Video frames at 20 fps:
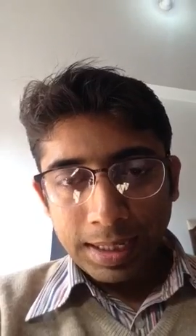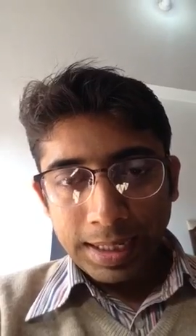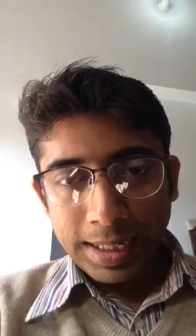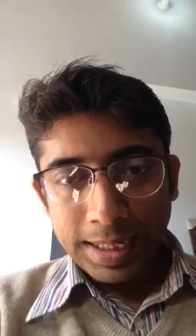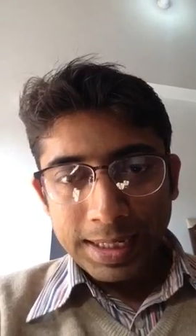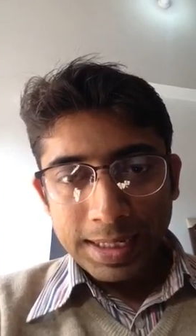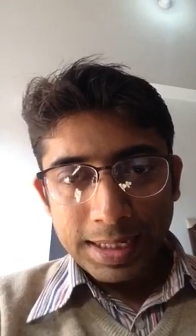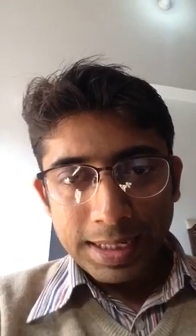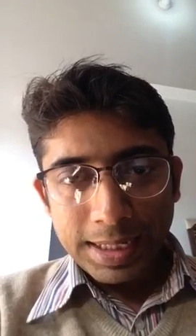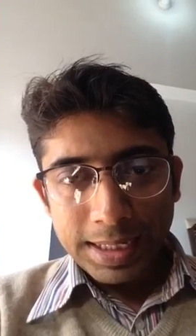
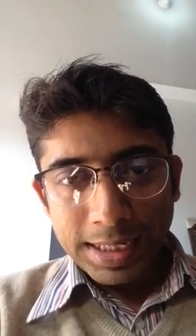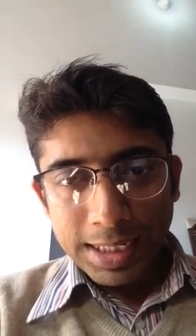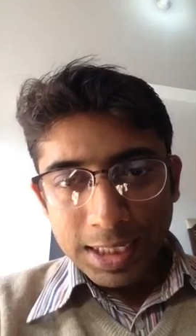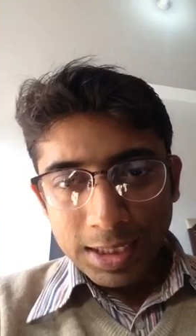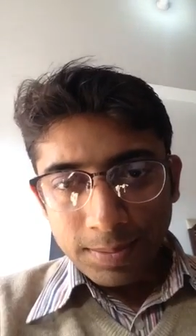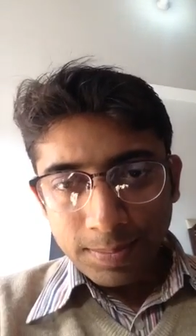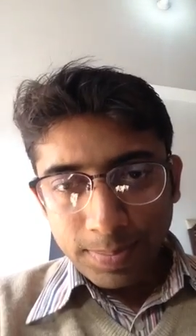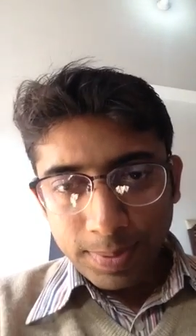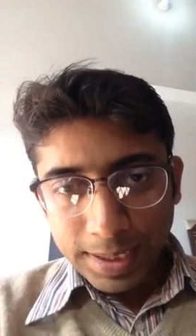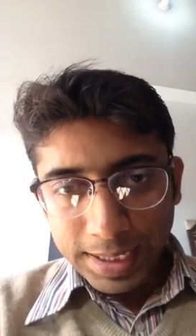An
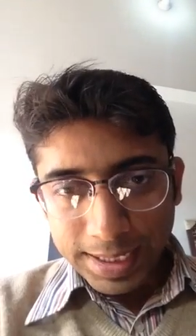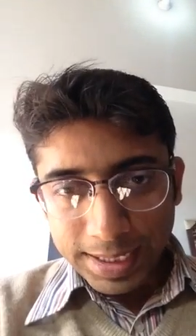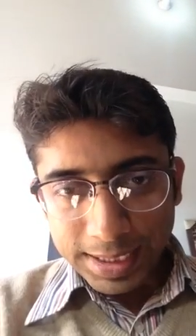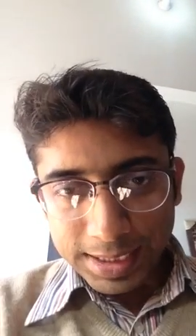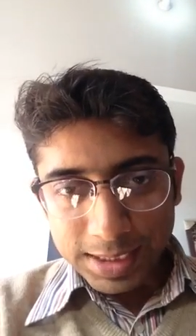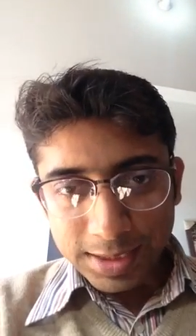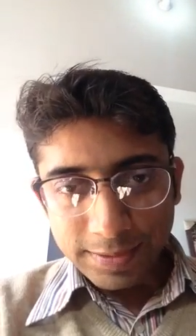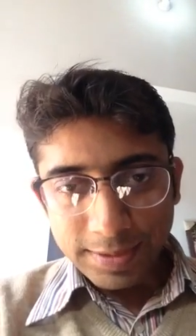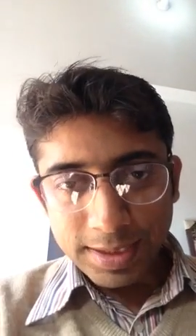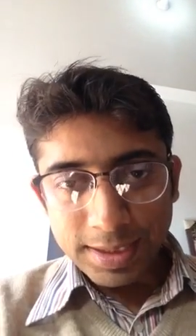unplanned
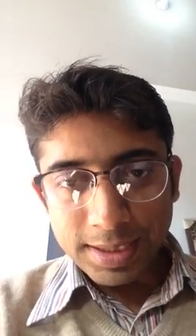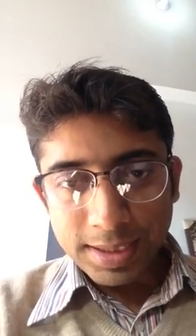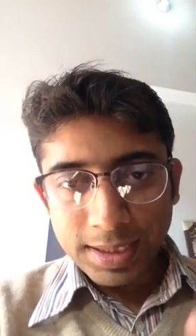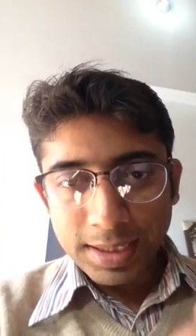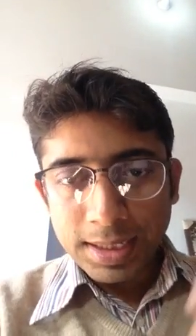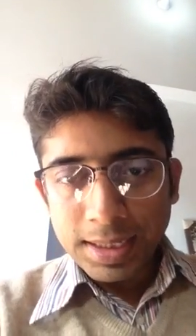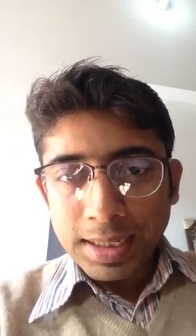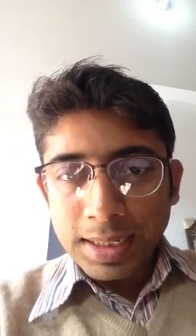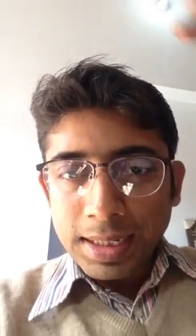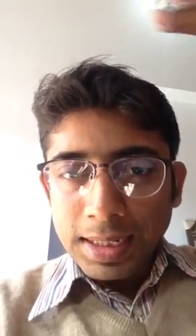
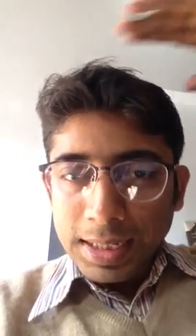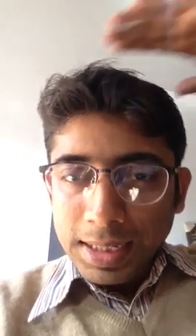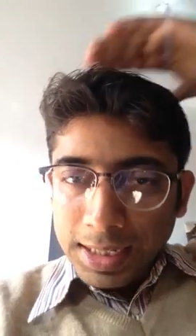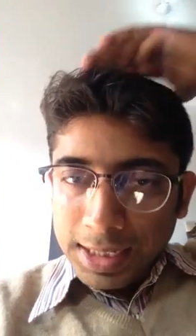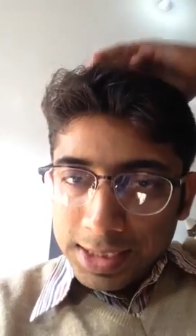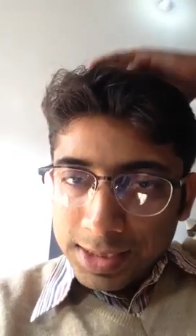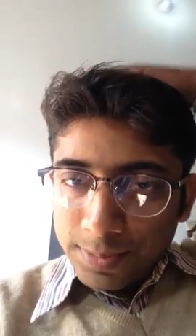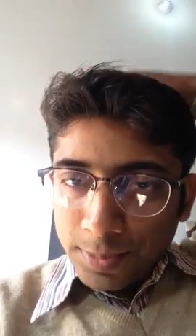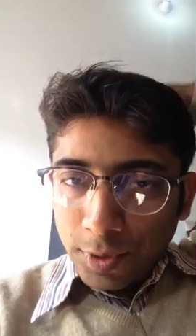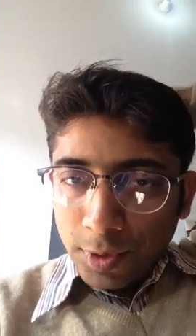activity
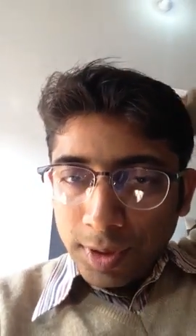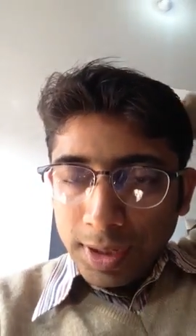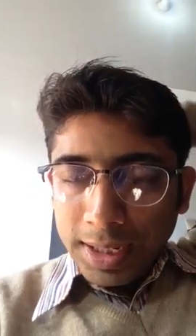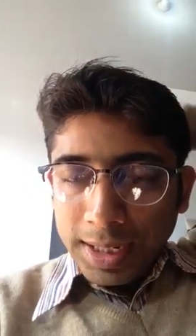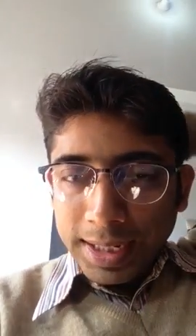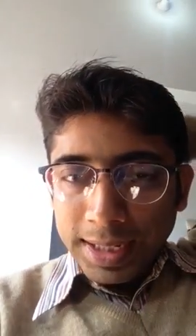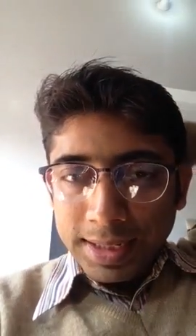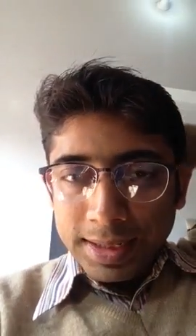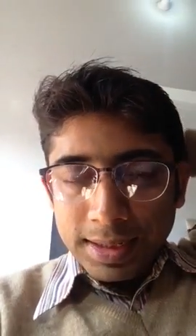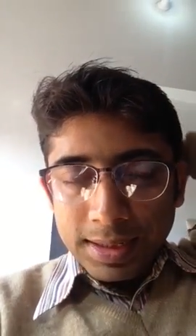is more
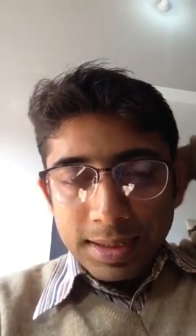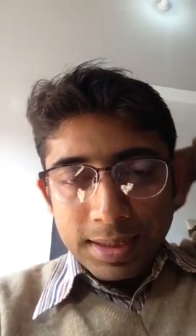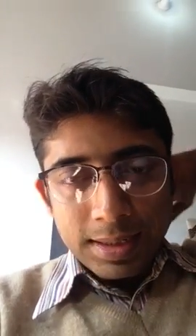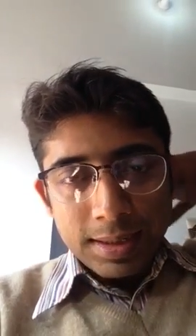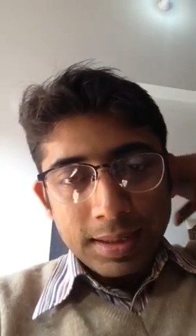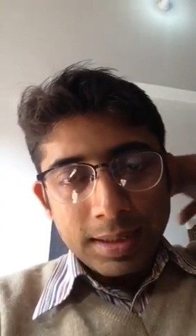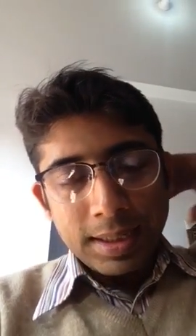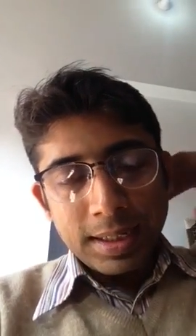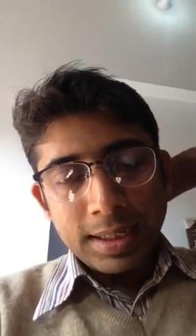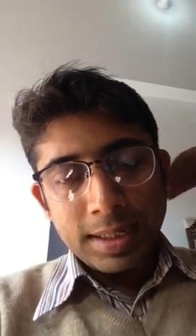like
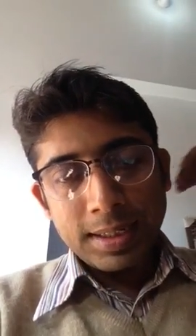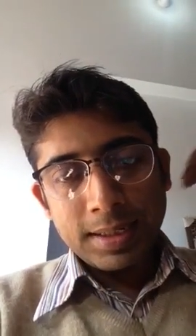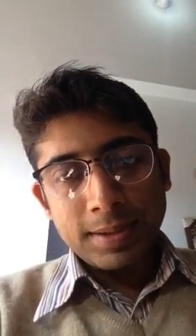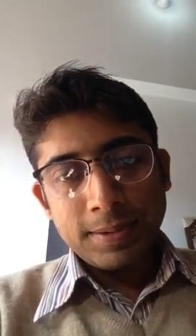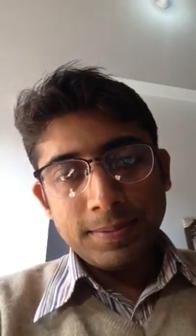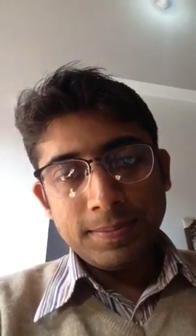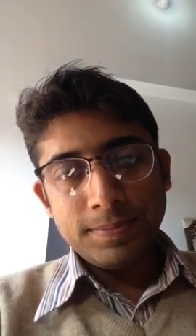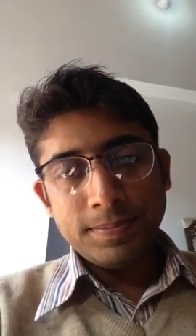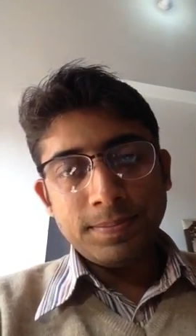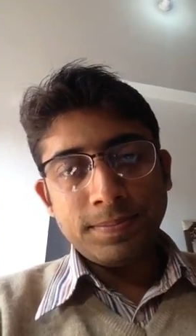
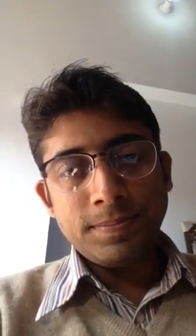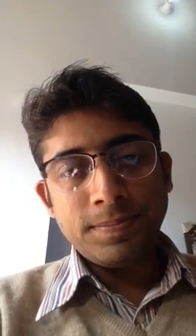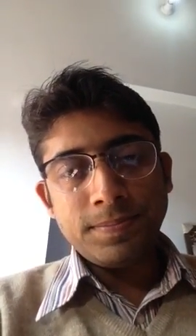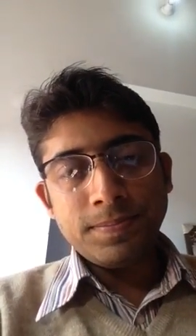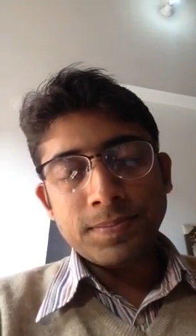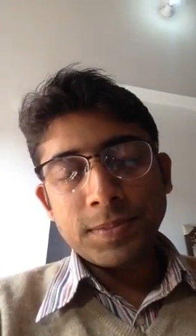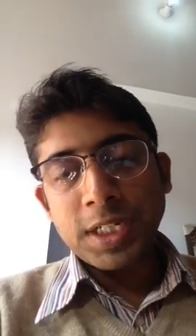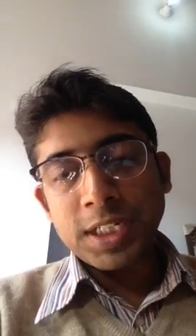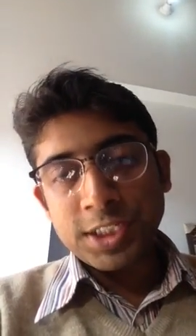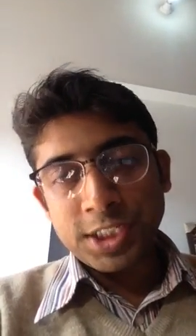an
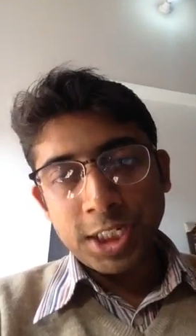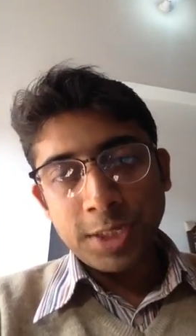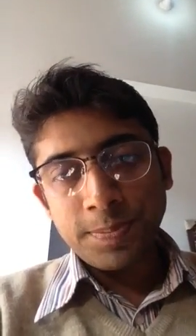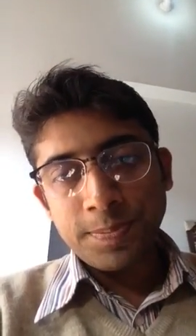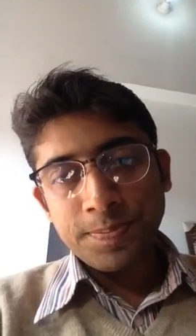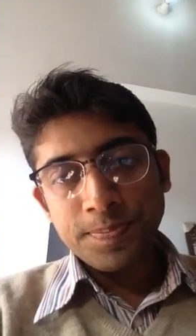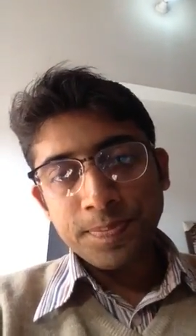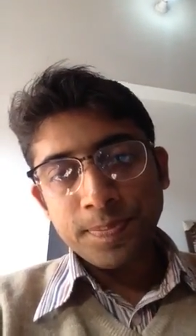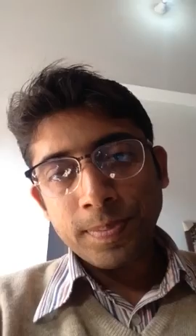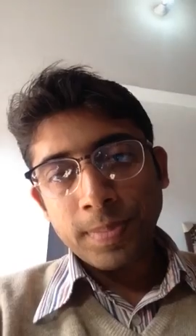a ship